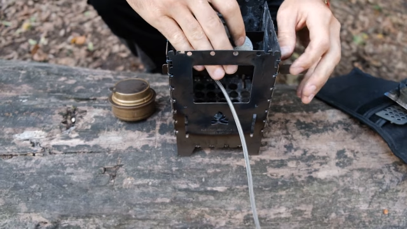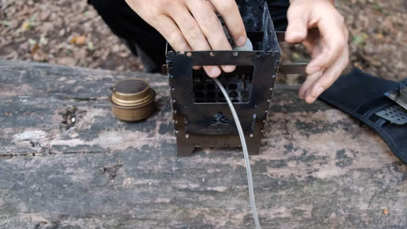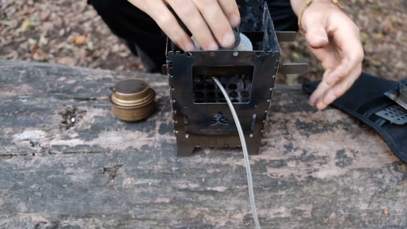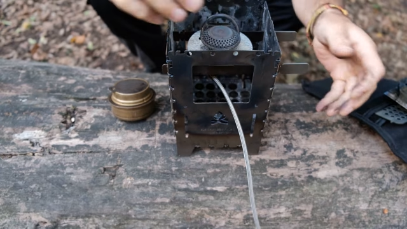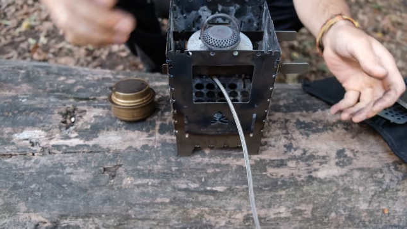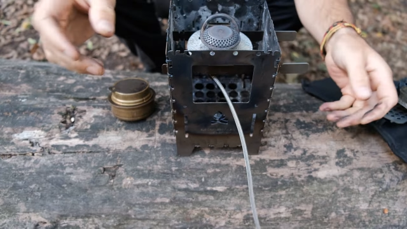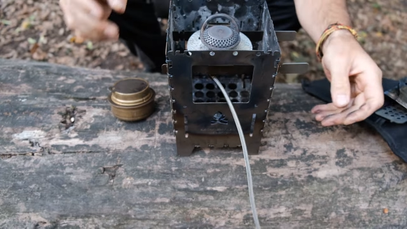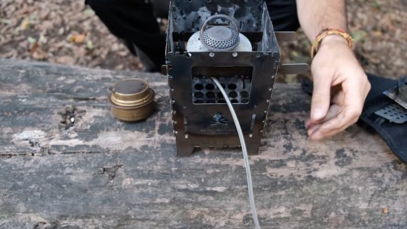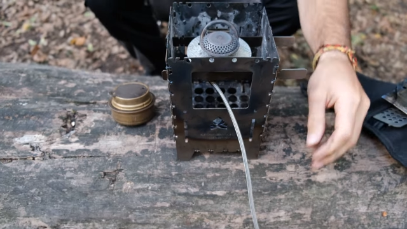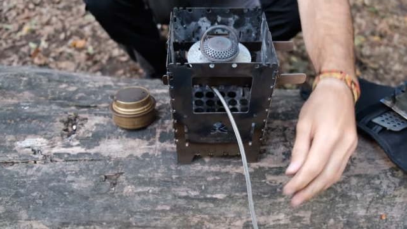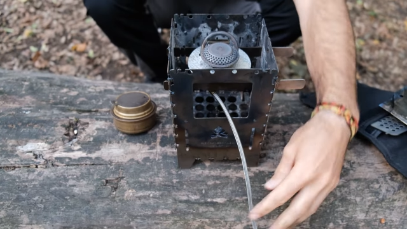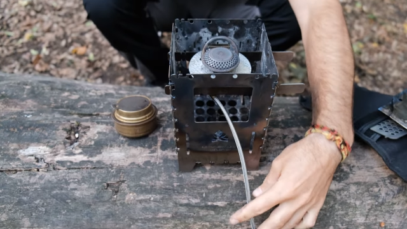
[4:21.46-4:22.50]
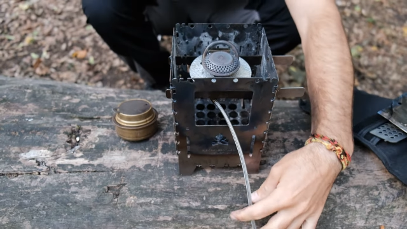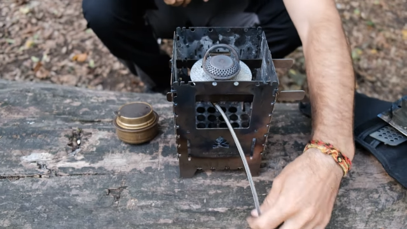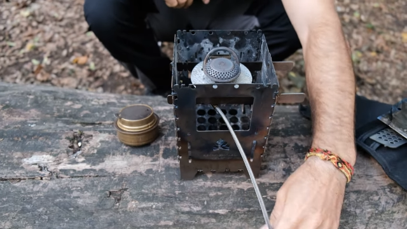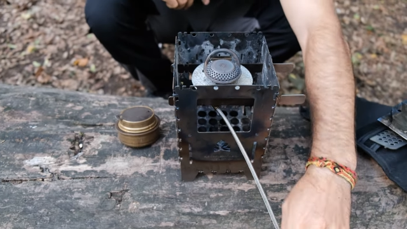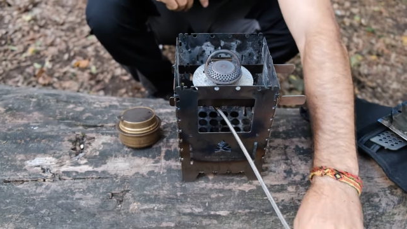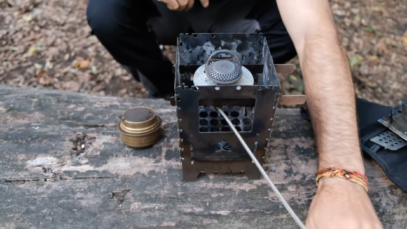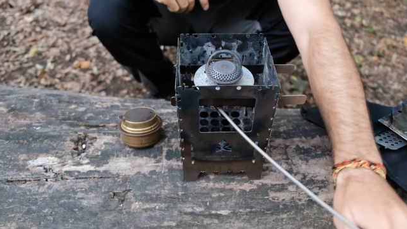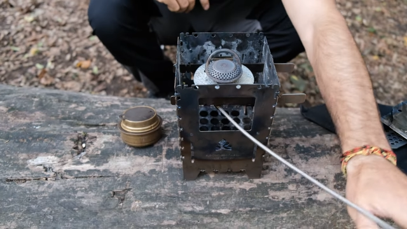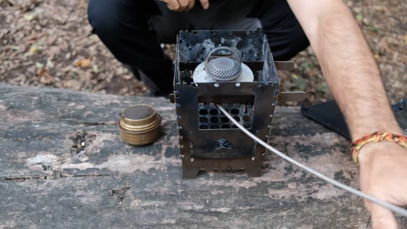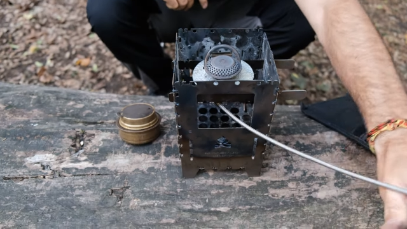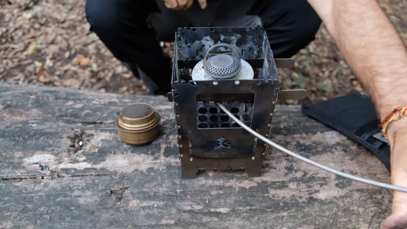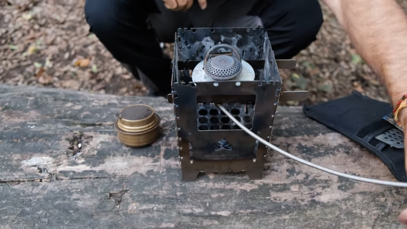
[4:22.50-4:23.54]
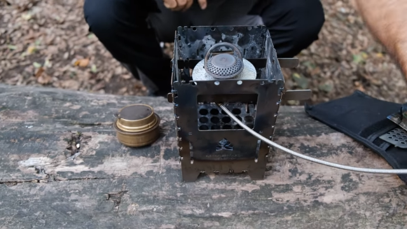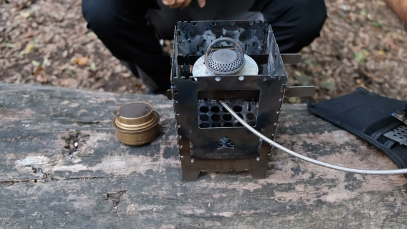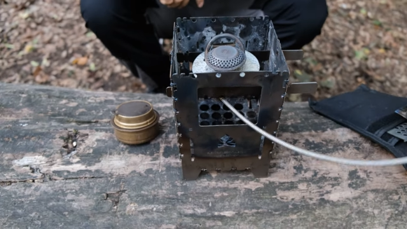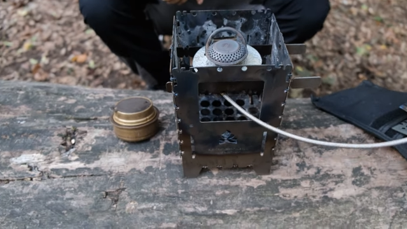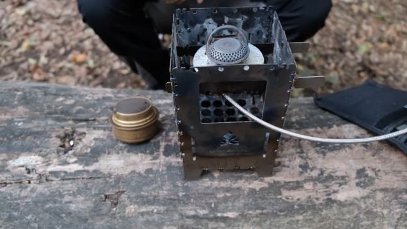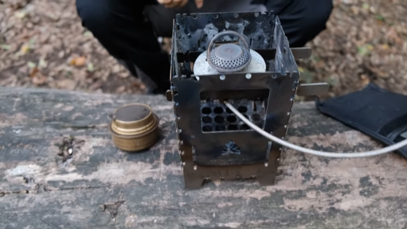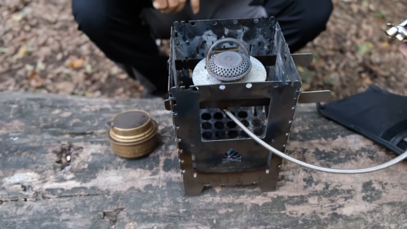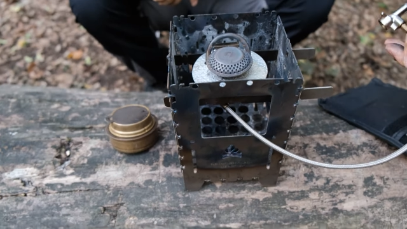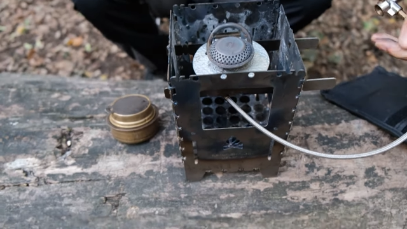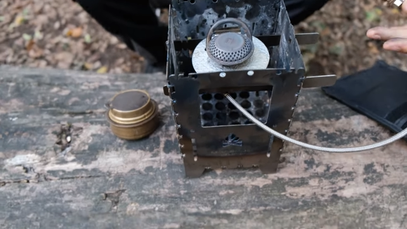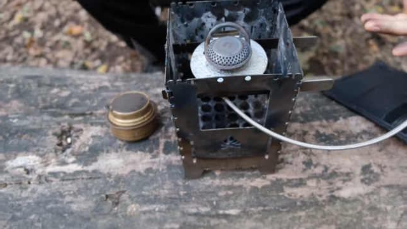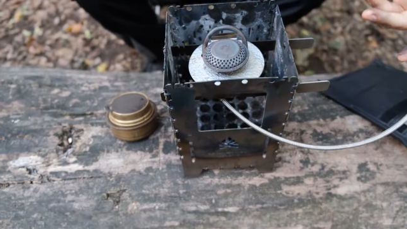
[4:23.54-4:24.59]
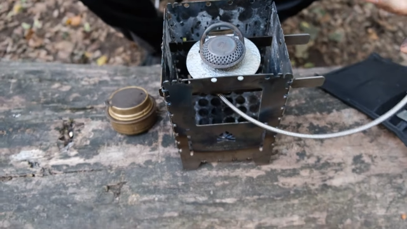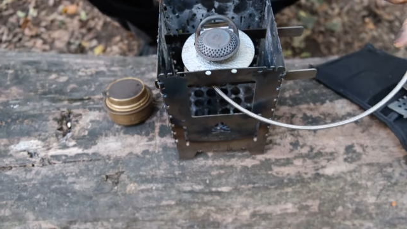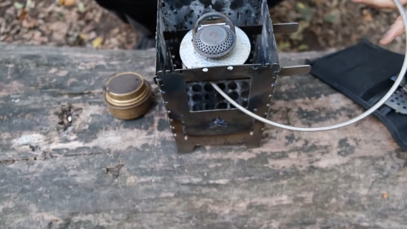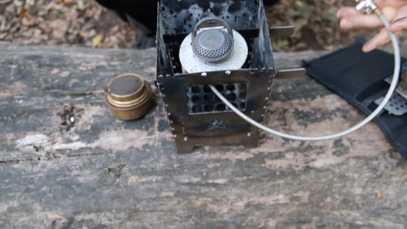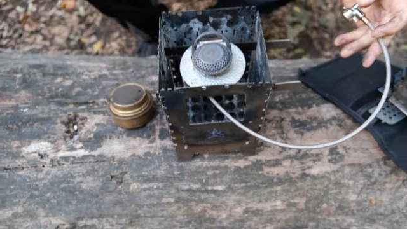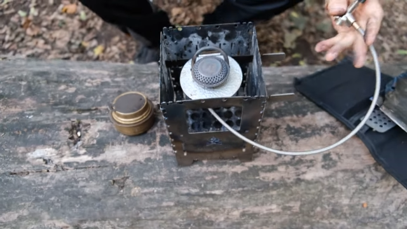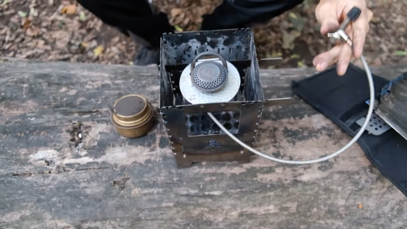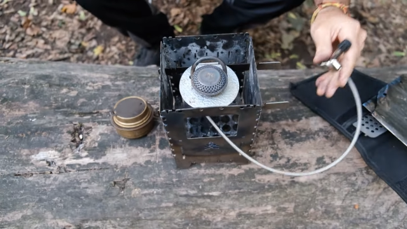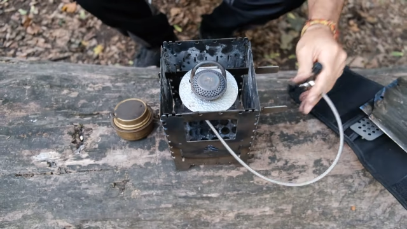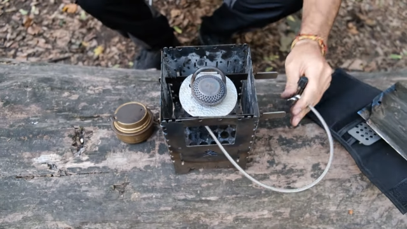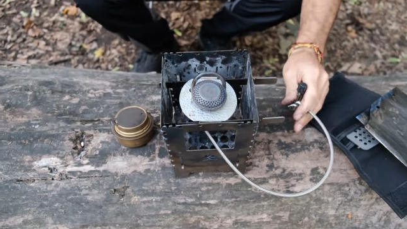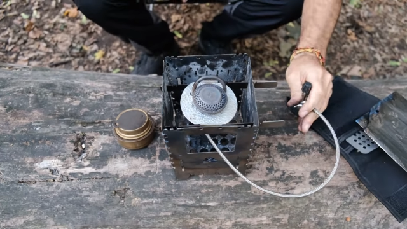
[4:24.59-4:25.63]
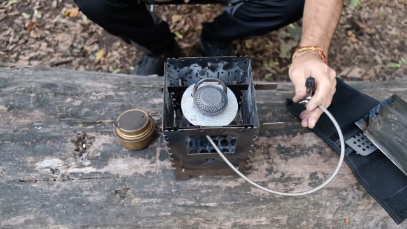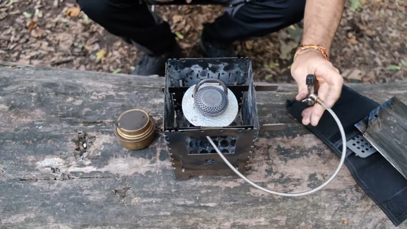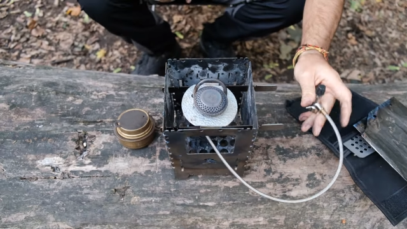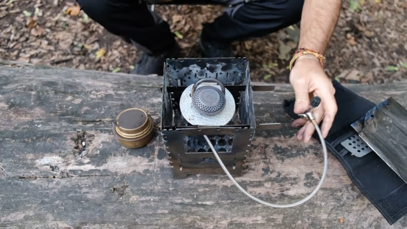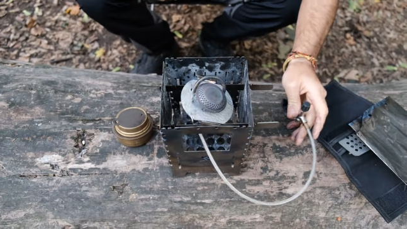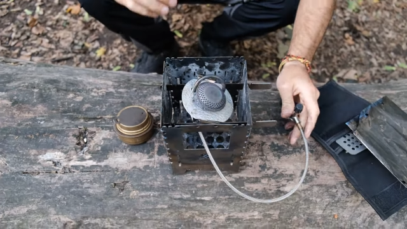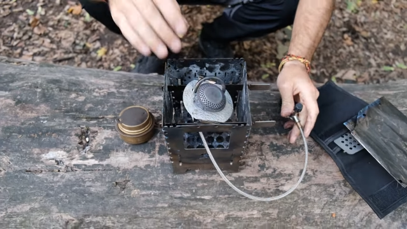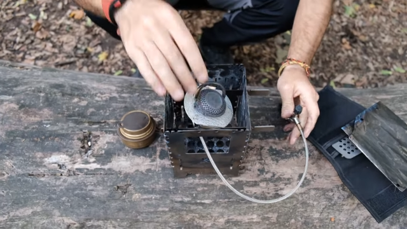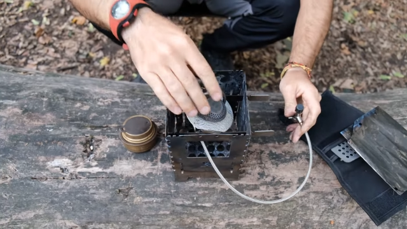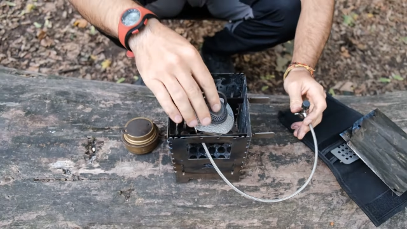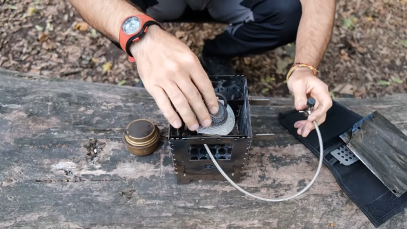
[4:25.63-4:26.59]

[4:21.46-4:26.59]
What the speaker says: Nobody's mouth can be seen.